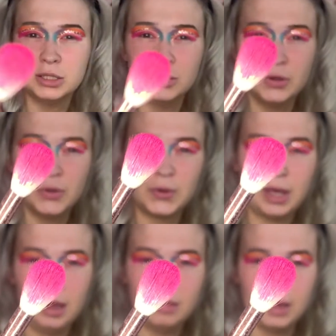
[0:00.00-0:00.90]
Look
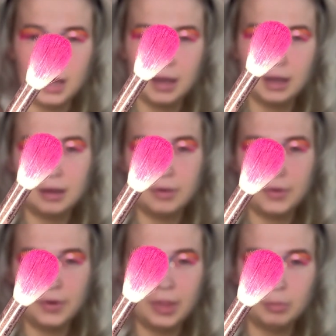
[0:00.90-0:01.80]
at that
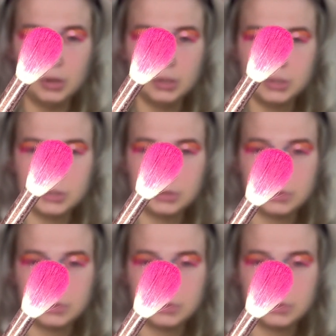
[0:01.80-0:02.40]
on that brush.